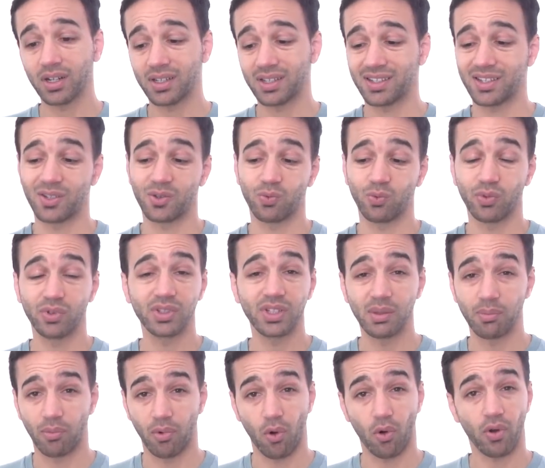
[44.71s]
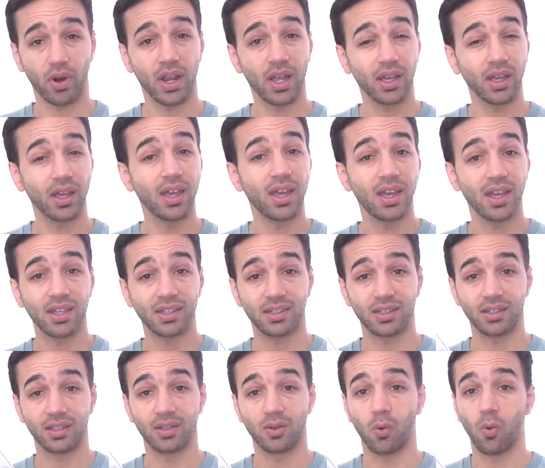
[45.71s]
because it's really boring
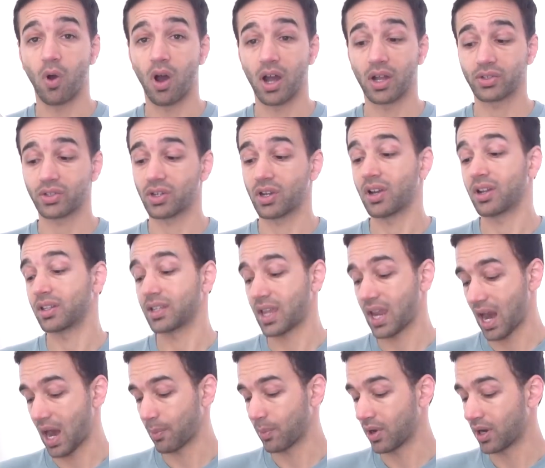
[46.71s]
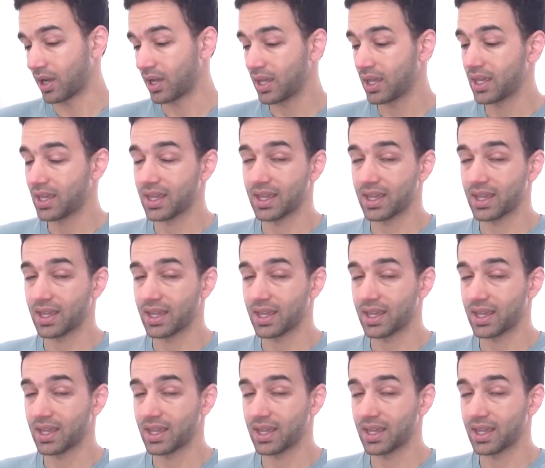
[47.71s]
to watch on camera,